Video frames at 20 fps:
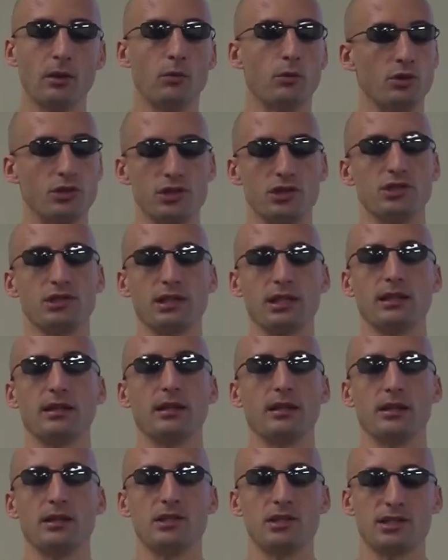which is
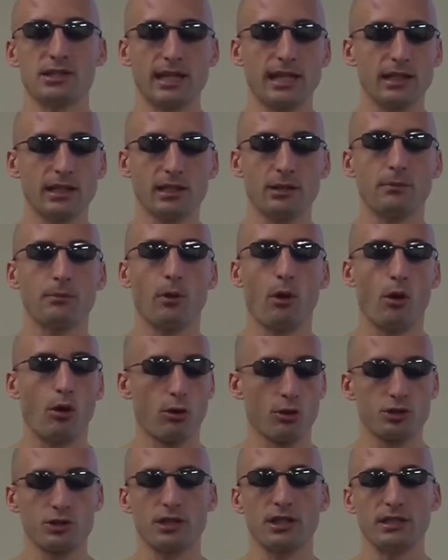insanely
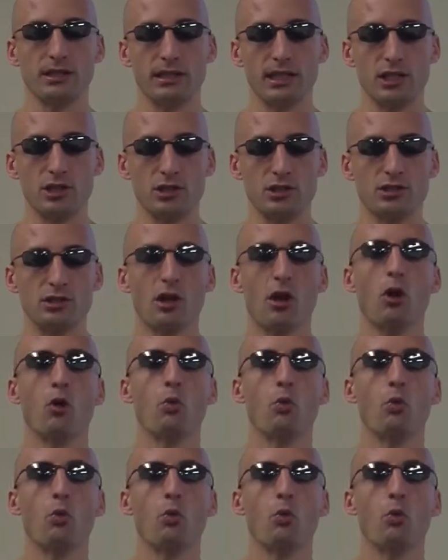harsh conditions,